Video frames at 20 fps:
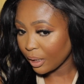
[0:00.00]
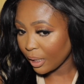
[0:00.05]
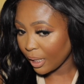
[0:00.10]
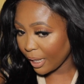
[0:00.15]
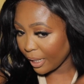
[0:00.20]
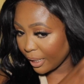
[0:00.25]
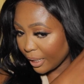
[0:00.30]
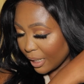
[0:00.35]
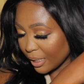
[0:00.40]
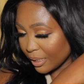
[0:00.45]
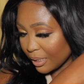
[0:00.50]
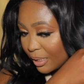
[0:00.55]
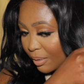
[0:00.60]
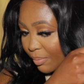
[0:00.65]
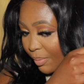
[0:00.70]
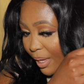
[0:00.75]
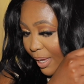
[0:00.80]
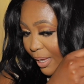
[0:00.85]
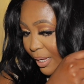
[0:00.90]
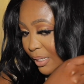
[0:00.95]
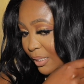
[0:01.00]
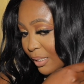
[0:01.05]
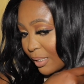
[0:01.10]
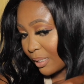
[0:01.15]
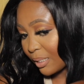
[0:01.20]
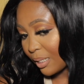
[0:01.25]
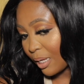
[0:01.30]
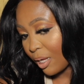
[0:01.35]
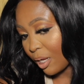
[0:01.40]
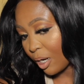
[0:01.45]
I
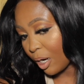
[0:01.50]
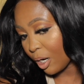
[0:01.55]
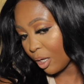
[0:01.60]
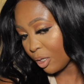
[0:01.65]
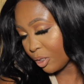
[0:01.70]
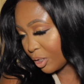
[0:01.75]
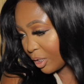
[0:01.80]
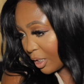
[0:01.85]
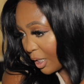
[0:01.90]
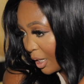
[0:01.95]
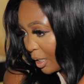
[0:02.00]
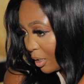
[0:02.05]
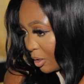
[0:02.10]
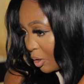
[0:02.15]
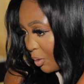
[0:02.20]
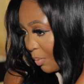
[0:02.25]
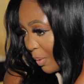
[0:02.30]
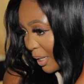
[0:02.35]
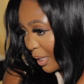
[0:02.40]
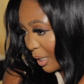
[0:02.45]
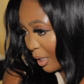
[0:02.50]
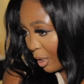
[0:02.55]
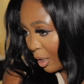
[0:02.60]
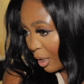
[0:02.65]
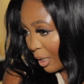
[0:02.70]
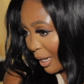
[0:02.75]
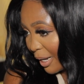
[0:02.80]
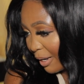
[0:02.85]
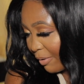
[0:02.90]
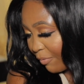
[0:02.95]
customize a closure to make it
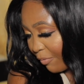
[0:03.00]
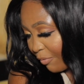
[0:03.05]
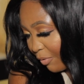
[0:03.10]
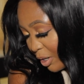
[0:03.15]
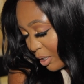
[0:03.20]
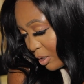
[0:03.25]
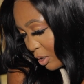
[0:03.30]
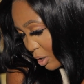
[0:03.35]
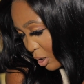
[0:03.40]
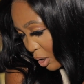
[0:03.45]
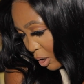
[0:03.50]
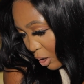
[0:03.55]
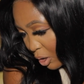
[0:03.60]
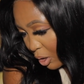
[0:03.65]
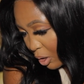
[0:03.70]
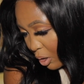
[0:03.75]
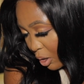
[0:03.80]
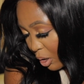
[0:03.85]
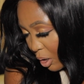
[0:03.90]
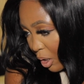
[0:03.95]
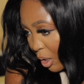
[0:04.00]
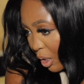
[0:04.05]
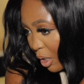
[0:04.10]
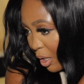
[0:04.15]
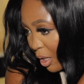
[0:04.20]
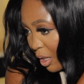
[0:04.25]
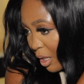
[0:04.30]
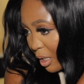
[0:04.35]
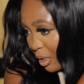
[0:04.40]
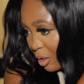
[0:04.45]
look like a frontal,
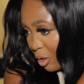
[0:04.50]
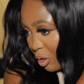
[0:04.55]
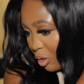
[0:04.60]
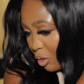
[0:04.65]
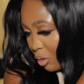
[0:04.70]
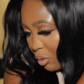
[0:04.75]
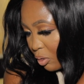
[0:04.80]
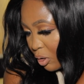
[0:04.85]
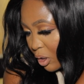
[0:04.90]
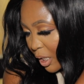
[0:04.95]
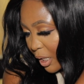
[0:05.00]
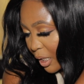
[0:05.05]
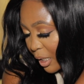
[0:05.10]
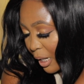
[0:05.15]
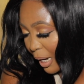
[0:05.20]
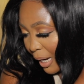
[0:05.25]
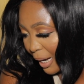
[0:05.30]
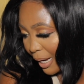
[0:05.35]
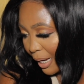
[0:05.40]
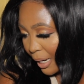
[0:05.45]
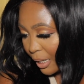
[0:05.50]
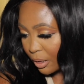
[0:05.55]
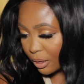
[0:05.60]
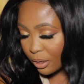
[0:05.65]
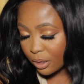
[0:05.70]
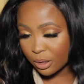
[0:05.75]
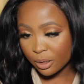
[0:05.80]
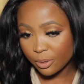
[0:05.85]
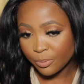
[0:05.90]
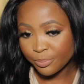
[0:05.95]
then do check it out.